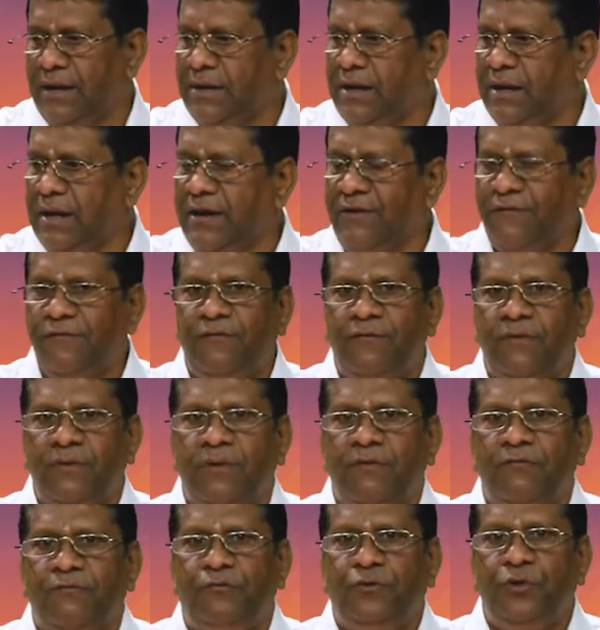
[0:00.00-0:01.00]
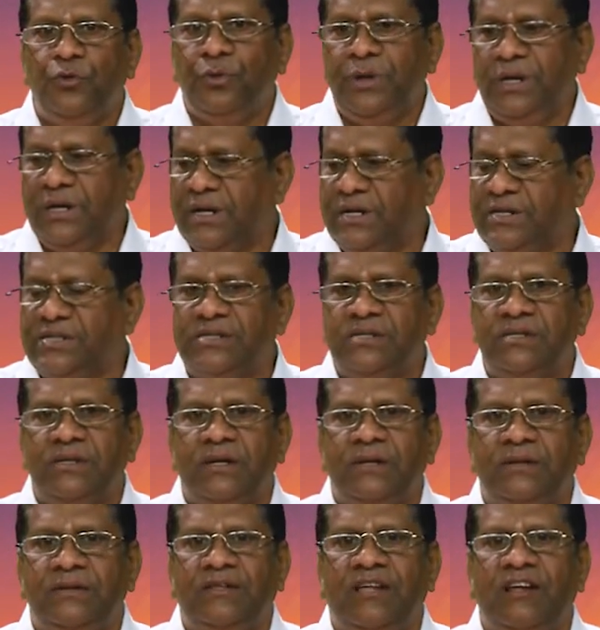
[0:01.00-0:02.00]
In few years,
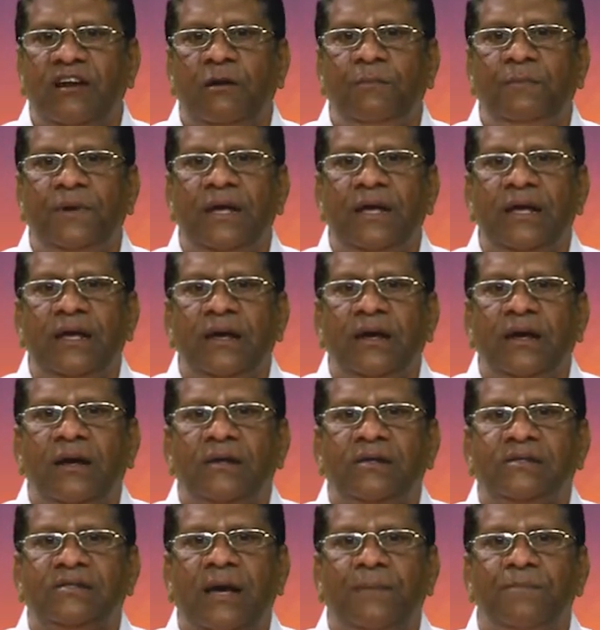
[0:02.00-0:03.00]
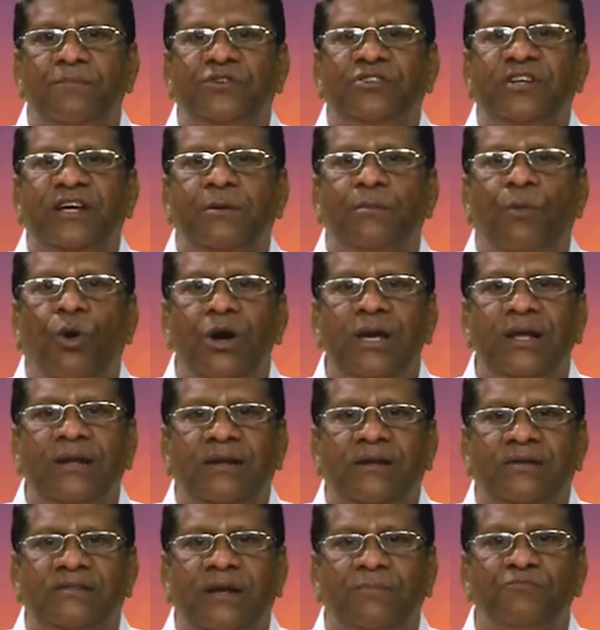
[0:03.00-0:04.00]
there will be some turmoil,
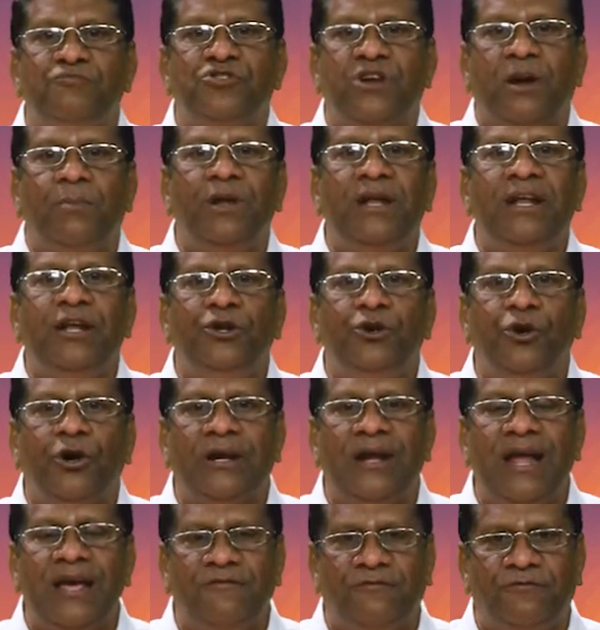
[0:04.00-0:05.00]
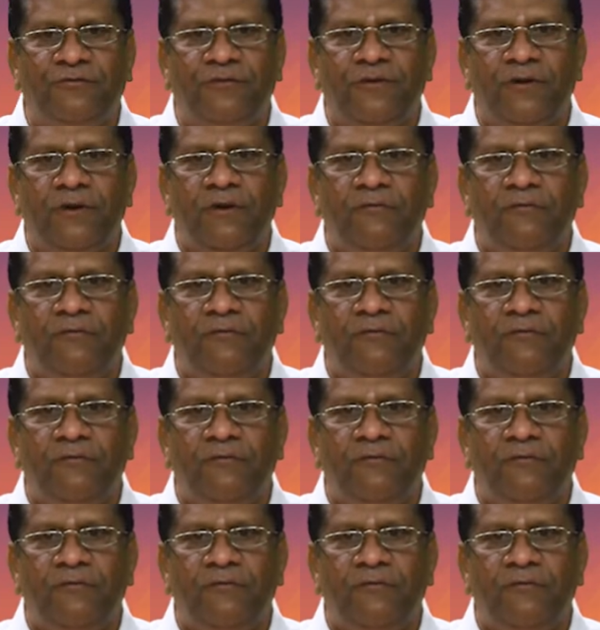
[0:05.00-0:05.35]
some trouble in your life,